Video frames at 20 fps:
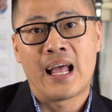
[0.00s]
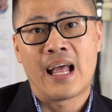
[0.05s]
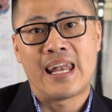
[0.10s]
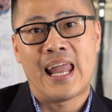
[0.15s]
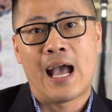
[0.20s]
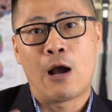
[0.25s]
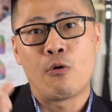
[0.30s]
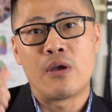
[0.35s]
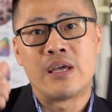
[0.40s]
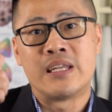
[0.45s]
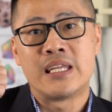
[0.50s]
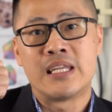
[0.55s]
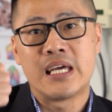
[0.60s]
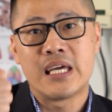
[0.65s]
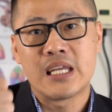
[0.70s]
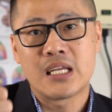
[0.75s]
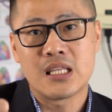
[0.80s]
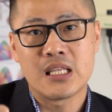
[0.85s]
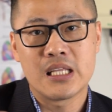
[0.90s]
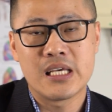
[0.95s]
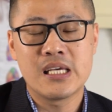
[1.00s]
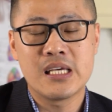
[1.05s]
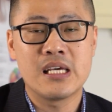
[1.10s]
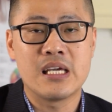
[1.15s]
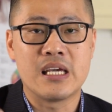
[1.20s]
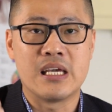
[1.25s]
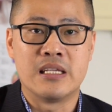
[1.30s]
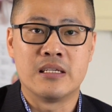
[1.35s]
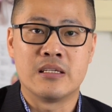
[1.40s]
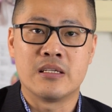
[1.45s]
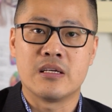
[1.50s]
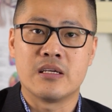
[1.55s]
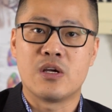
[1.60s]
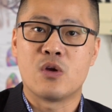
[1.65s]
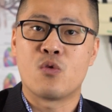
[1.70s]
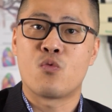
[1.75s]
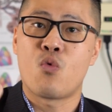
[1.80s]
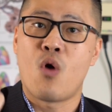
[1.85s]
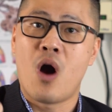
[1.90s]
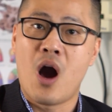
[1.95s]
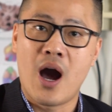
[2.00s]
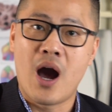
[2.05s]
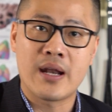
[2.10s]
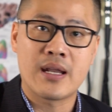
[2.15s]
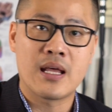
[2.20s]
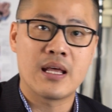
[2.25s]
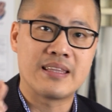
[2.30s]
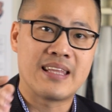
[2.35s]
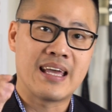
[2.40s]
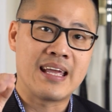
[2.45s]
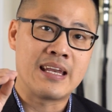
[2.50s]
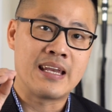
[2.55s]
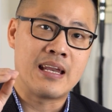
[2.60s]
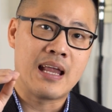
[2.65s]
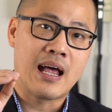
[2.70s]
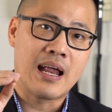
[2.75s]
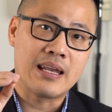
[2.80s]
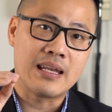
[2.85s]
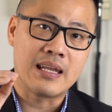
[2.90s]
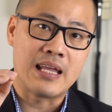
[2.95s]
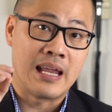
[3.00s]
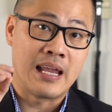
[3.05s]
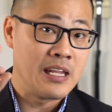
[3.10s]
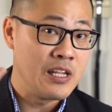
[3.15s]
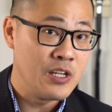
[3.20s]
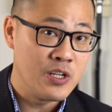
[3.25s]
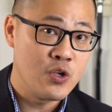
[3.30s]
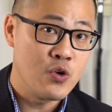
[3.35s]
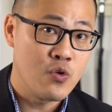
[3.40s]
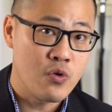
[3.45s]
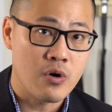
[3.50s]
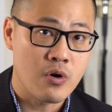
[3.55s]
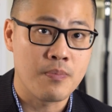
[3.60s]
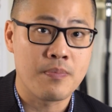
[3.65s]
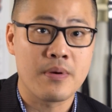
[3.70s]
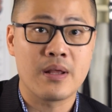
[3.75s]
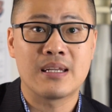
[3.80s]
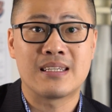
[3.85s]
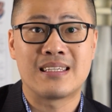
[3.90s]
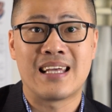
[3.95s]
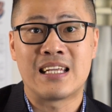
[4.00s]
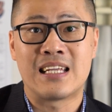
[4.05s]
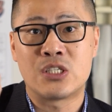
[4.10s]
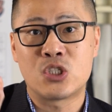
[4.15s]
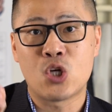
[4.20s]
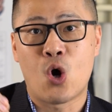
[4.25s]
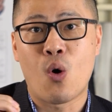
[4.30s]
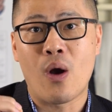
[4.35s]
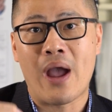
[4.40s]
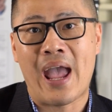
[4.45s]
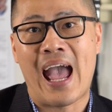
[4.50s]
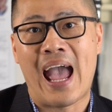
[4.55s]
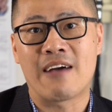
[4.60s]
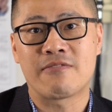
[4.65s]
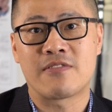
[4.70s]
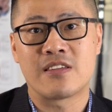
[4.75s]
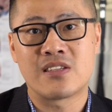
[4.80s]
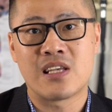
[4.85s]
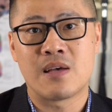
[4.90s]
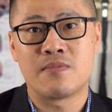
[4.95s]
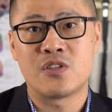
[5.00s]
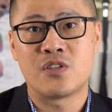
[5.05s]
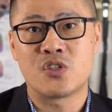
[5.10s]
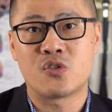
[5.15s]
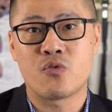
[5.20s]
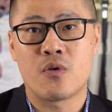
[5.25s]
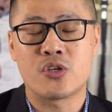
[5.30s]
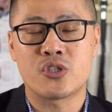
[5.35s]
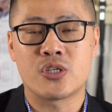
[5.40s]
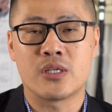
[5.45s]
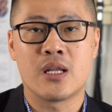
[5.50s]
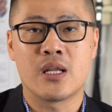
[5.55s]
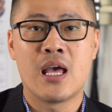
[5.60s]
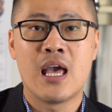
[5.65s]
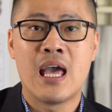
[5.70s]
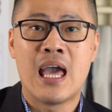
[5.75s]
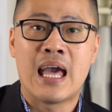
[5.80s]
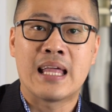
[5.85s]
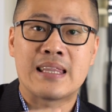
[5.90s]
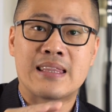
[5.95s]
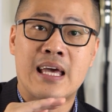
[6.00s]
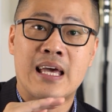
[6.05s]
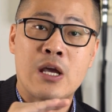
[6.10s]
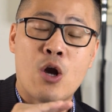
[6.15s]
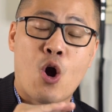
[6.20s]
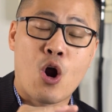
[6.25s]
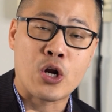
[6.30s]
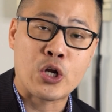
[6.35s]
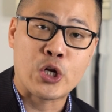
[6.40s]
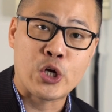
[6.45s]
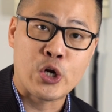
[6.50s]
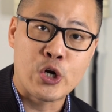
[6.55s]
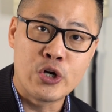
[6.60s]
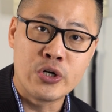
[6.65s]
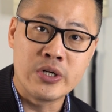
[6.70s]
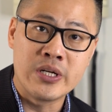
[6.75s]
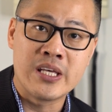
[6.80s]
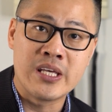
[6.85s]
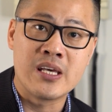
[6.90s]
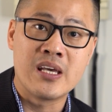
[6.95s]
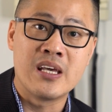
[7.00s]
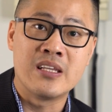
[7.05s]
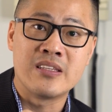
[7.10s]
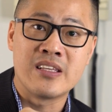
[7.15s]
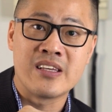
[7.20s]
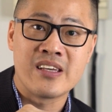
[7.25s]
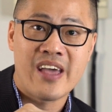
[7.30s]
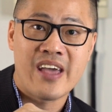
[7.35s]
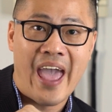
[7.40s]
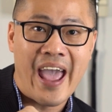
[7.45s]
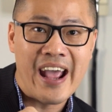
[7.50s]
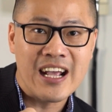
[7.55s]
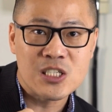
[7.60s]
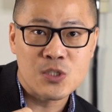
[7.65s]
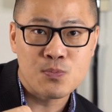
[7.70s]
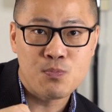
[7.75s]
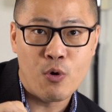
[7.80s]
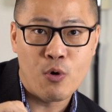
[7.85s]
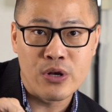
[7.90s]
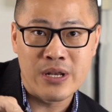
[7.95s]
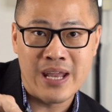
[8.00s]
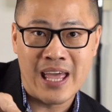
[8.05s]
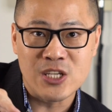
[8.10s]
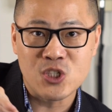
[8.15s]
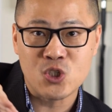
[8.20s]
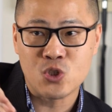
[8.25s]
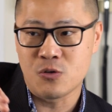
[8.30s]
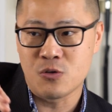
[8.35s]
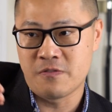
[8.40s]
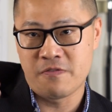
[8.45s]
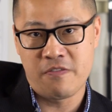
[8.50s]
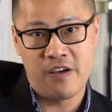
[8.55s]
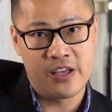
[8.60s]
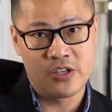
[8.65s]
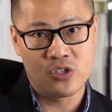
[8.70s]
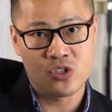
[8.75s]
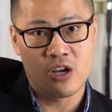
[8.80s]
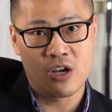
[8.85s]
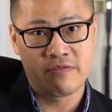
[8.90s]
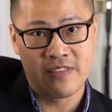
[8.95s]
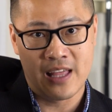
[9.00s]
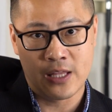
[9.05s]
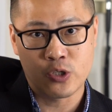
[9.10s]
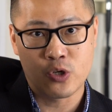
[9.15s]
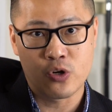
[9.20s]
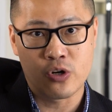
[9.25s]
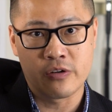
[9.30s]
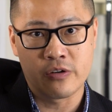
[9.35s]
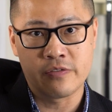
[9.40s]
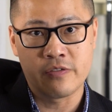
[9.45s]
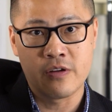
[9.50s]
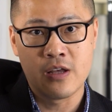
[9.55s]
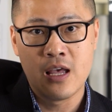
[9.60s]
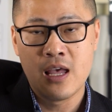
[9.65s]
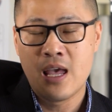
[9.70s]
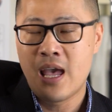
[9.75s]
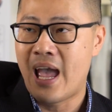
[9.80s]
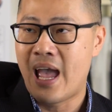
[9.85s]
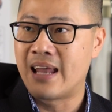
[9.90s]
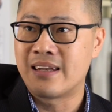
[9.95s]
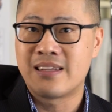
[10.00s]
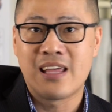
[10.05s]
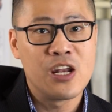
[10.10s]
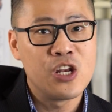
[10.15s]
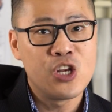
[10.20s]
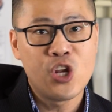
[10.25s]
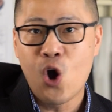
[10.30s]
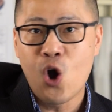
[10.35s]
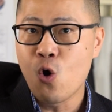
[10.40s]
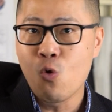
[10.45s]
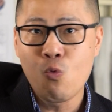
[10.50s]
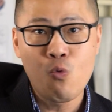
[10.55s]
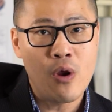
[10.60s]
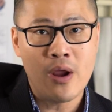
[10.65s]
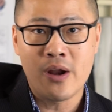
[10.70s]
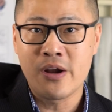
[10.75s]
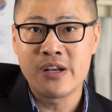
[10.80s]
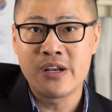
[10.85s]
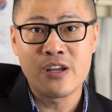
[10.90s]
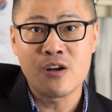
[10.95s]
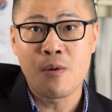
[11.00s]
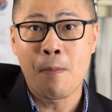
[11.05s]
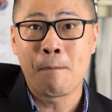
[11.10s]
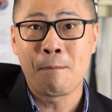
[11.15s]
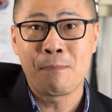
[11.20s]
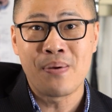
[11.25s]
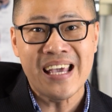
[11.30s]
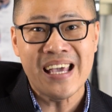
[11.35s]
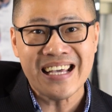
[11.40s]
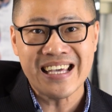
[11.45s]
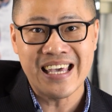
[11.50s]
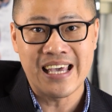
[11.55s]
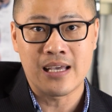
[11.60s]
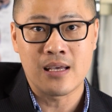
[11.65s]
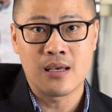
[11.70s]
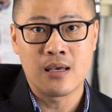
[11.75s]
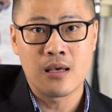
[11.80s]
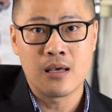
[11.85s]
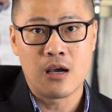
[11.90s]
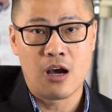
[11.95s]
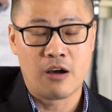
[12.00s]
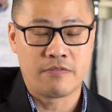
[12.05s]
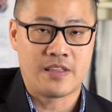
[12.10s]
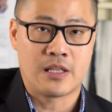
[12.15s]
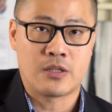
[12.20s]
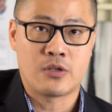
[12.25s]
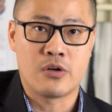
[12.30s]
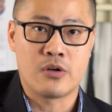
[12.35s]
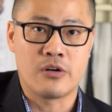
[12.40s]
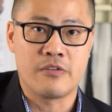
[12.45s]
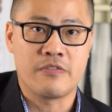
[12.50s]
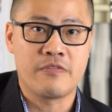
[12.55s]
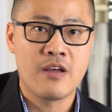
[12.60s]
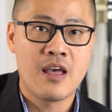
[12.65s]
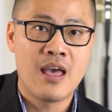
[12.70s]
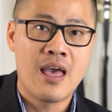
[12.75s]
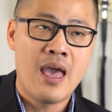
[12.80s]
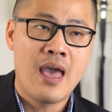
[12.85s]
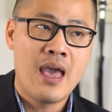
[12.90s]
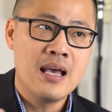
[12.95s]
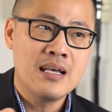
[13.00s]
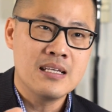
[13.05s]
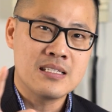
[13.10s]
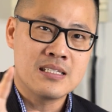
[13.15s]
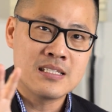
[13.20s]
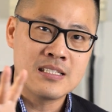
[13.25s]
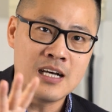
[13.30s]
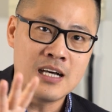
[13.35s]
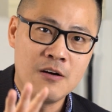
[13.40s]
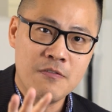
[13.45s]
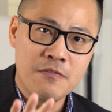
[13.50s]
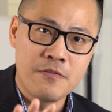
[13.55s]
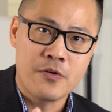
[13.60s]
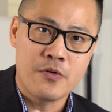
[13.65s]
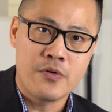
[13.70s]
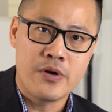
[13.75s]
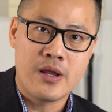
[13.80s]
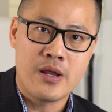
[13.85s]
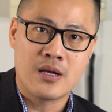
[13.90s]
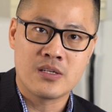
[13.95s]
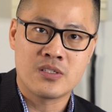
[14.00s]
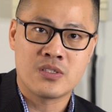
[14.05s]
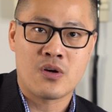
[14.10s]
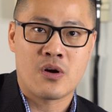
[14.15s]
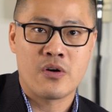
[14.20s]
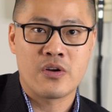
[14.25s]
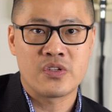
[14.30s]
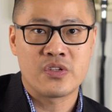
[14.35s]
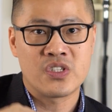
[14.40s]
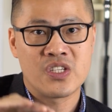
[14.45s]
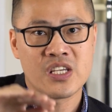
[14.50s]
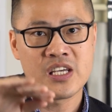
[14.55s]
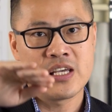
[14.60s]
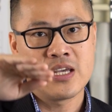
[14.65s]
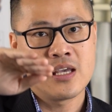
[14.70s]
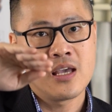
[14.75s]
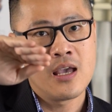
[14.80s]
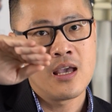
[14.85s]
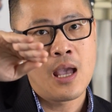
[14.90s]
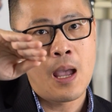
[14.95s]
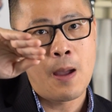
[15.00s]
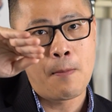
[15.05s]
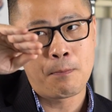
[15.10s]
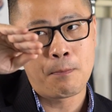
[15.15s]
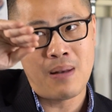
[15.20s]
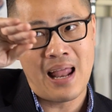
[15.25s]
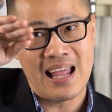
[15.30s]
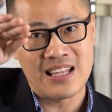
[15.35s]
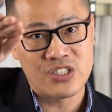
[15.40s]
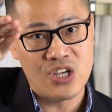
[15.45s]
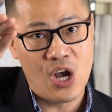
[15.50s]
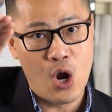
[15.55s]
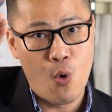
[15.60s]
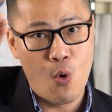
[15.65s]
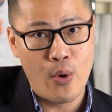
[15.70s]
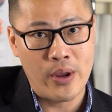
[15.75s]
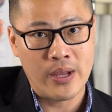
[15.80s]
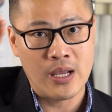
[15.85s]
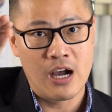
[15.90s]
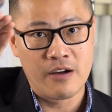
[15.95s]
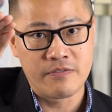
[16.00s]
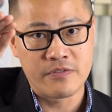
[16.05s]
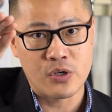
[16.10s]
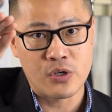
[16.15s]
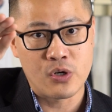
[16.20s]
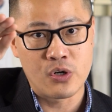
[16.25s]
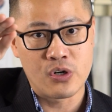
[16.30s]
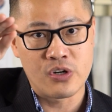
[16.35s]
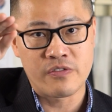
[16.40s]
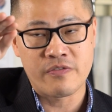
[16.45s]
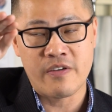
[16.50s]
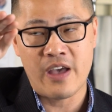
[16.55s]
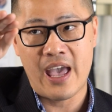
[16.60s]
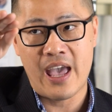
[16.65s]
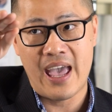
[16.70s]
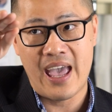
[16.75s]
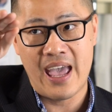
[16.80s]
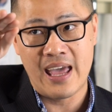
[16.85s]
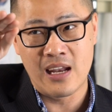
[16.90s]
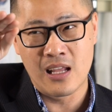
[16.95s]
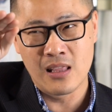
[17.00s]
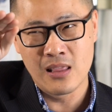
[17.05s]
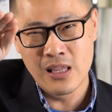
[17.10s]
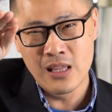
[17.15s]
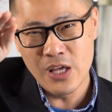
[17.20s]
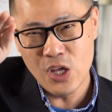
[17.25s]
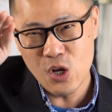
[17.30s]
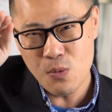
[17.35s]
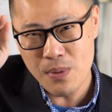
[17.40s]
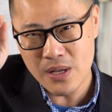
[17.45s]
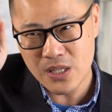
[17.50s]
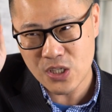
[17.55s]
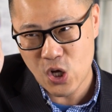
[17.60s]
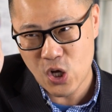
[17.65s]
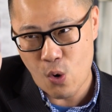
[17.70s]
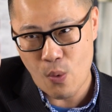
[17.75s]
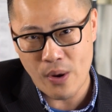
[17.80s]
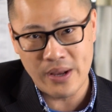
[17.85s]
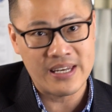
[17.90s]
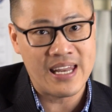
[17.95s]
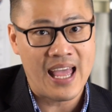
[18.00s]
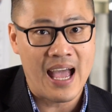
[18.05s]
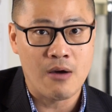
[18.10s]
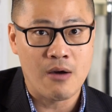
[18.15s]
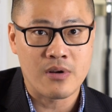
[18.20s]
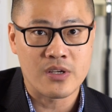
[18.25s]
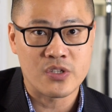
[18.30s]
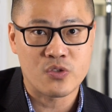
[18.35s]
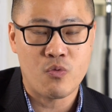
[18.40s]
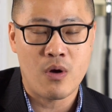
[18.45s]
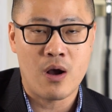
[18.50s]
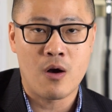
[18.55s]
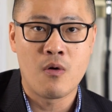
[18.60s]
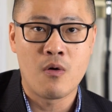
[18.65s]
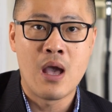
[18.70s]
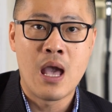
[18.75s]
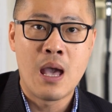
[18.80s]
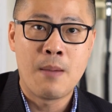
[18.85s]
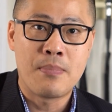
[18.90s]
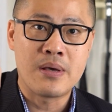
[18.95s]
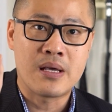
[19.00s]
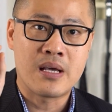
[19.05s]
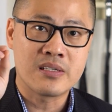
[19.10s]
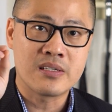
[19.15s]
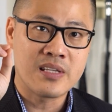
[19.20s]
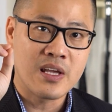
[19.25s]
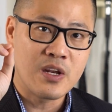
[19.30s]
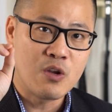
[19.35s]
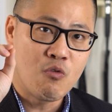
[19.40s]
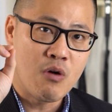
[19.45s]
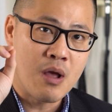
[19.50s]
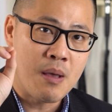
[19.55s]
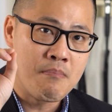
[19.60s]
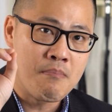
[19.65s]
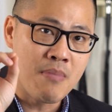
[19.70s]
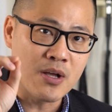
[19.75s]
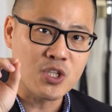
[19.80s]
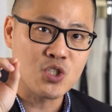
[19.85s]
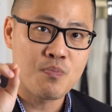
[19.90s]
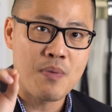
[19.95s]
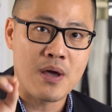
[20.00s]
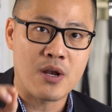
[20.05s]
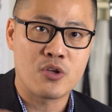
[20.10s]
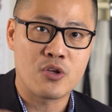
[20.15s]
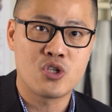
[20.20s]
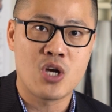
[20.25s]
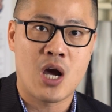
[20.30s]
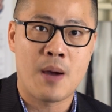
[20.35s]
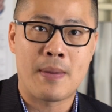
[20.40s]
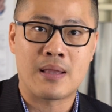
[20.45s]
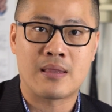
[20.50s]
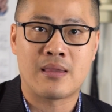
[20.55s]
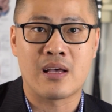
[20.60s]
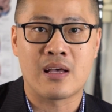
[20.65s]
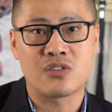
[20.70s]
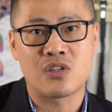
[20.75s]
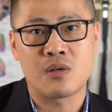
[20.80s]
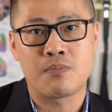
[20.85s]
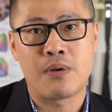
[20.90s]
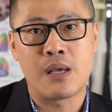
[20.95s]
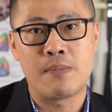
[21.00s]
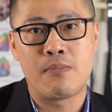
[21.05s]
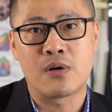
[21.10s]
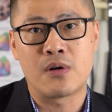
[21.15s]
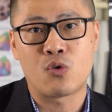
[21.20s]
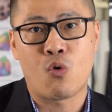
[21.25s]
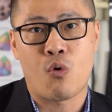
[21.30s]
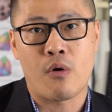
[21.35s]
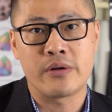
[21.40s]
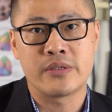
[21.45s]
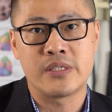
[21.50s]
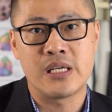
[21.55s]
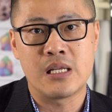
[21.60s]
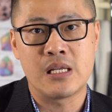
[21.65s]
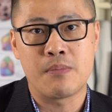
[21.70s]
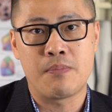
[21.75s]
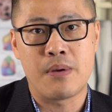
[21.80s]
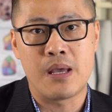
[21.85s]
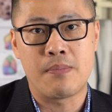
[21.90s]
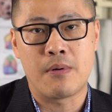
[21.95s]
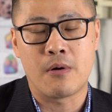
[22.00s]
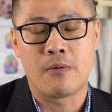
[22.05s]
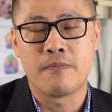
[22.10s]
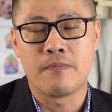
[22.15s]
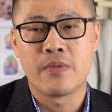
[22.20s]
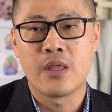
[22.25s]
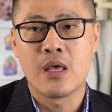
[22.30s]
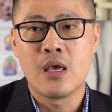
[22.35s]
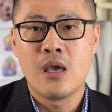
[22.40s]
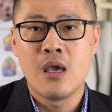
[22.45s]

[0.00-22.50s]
Now in Italy, in Iran, and in Europe, they don't have the same situation. They are currently in the exponential phase of that curve, and they're nowhere near peaking of that curve. South Korea started to see plateauing of the curve and a little bit going down as well because they're doing a much better job at testing people and quarantining people.